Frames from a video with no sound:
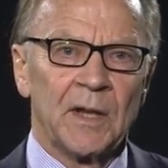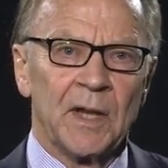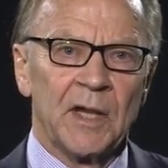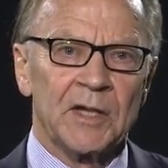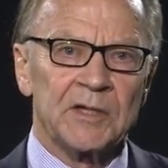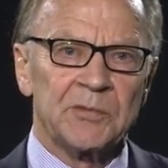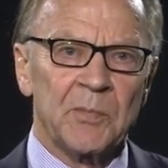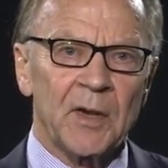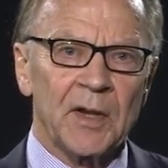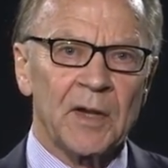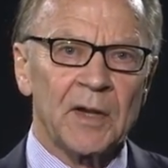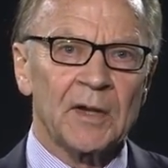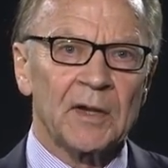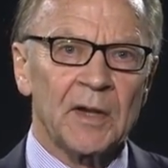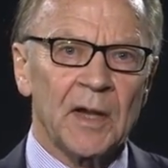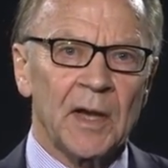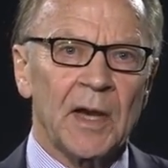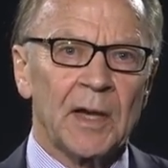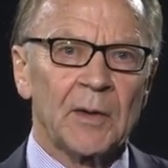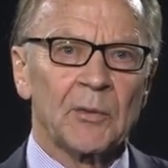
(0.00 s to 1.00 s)
it's been in
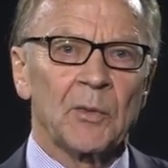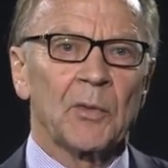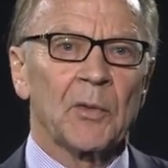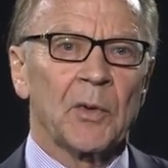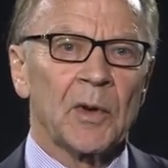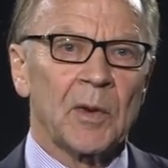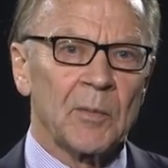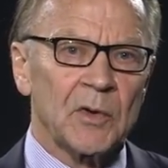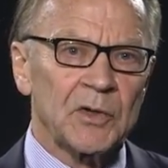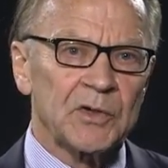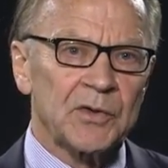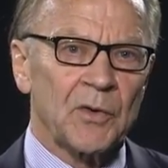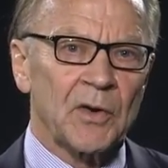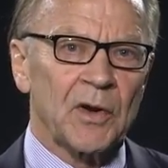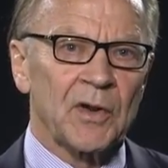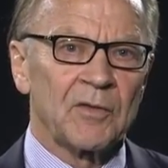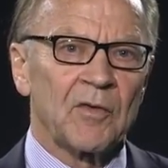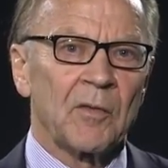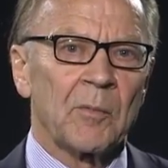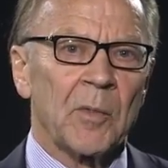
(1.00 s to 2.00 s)
line with what a
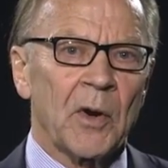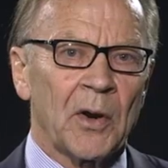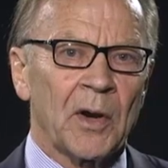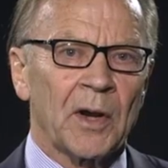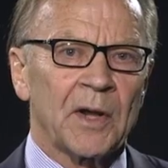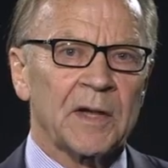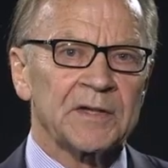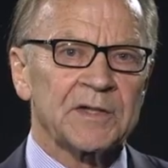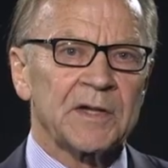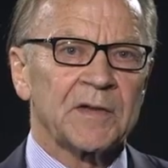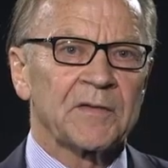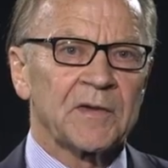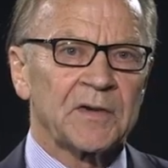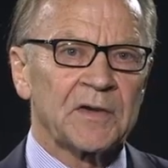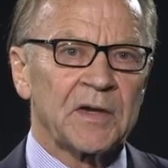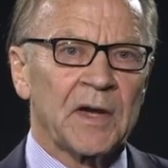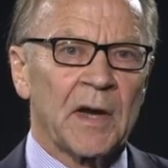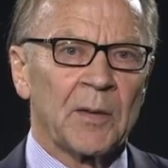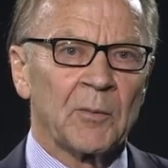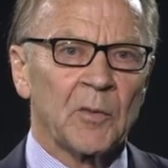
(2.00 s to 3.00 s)
majority of Americans at the
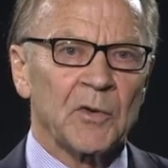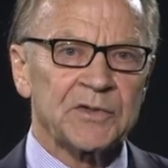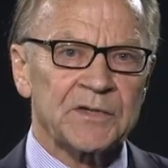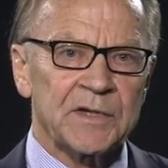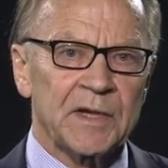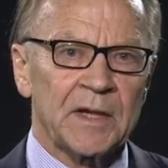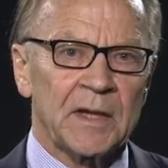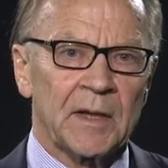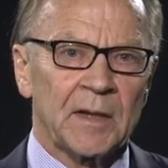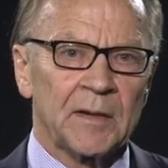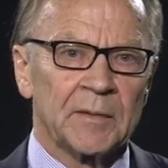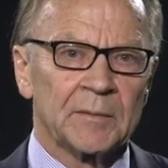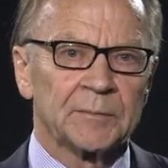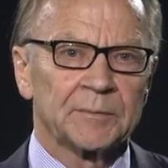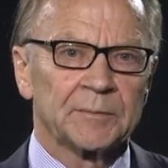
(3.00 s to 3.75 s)
time were seeking.